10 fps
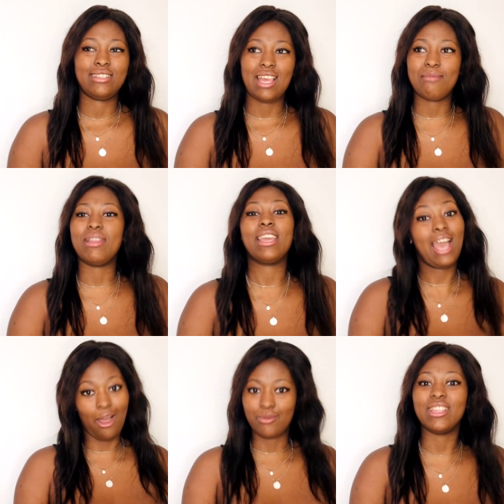I'm
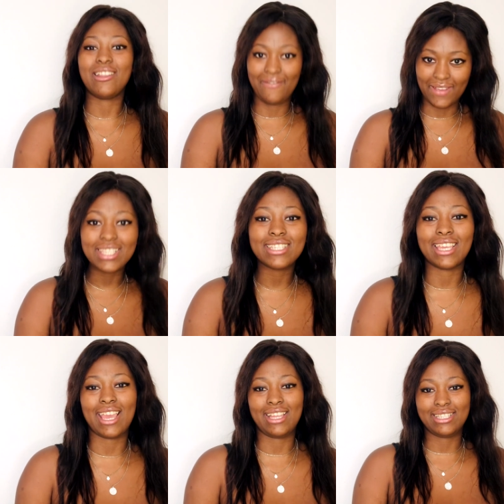like, I will
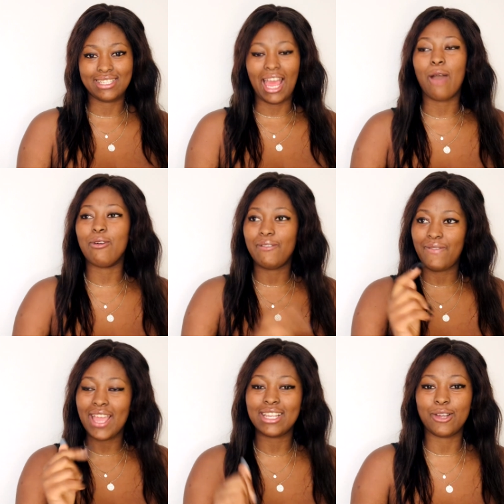investigate. I will
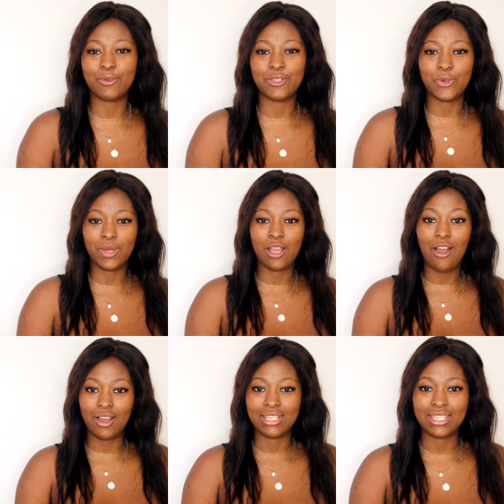find out what's going
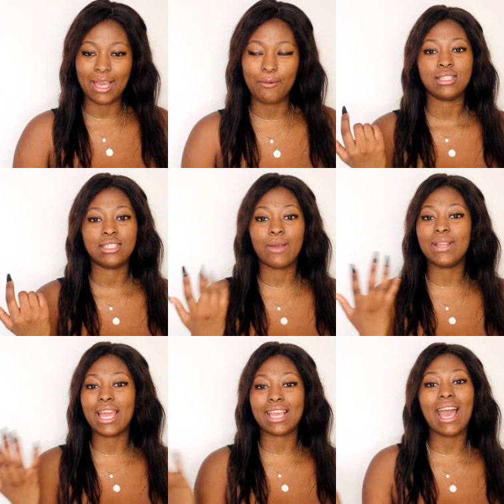on. Yeah. They
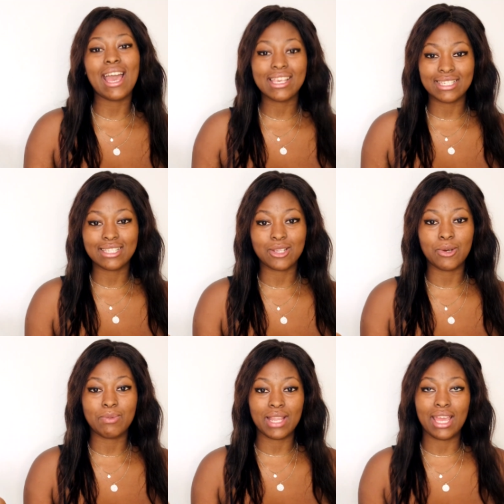were like, guys, let's
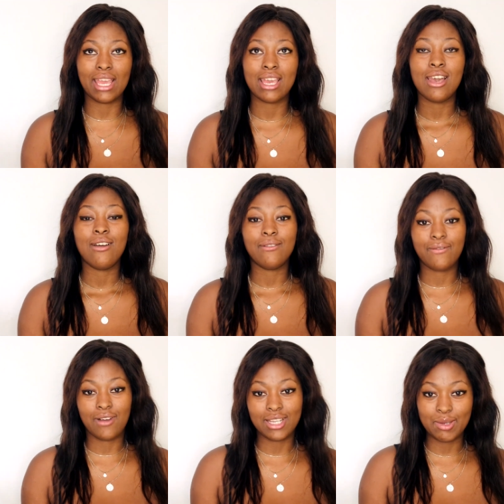go play
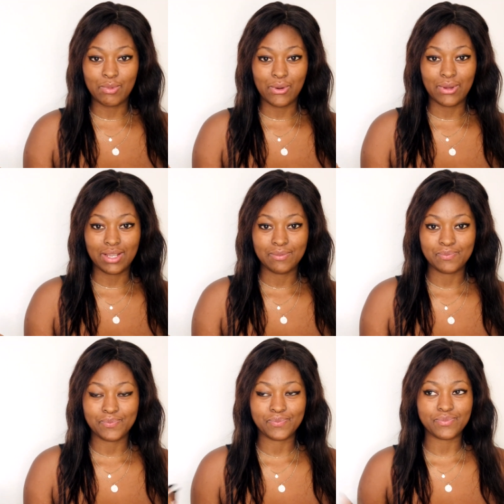volleyball.
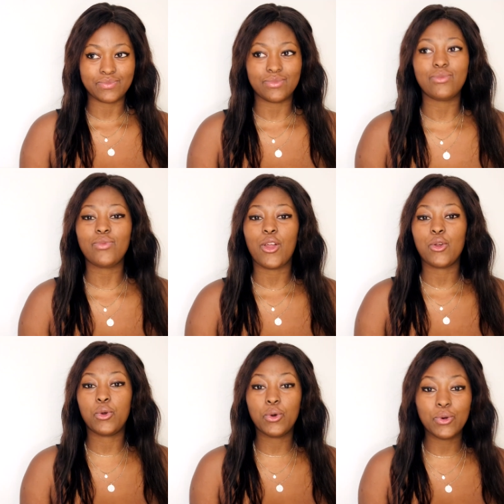
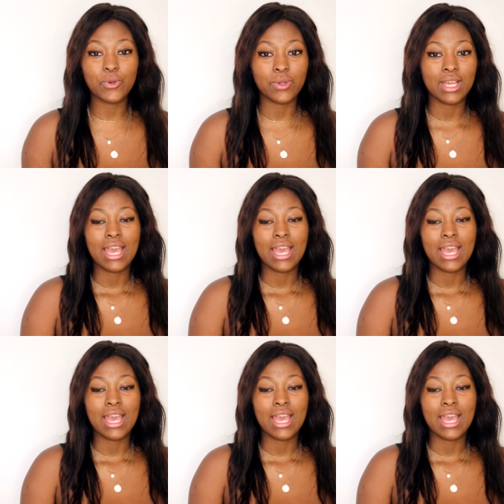Cool.